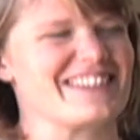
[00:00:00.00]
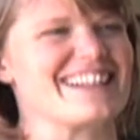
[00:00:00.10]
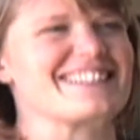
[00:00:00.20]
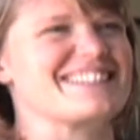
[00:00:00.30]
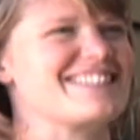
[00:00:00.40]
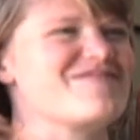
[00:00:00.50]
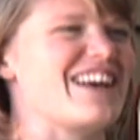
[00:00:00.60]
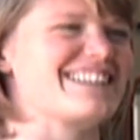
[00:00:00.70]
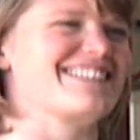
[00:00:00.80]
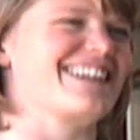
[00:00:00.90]
but that's the
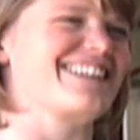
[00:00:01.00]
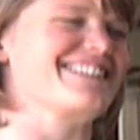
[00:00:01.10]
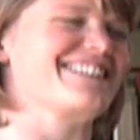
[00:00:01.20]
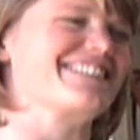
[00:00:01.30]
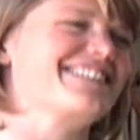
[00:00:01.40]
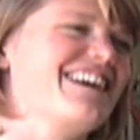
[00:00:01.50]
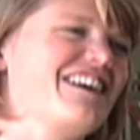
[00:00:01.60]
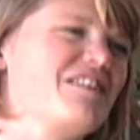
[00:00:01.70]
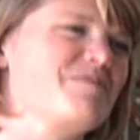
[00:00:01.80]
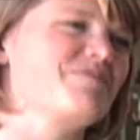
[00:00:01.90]
best I could do.
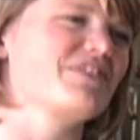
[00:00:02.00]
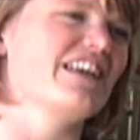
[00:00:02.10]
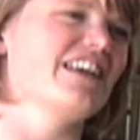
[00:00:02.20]
Um,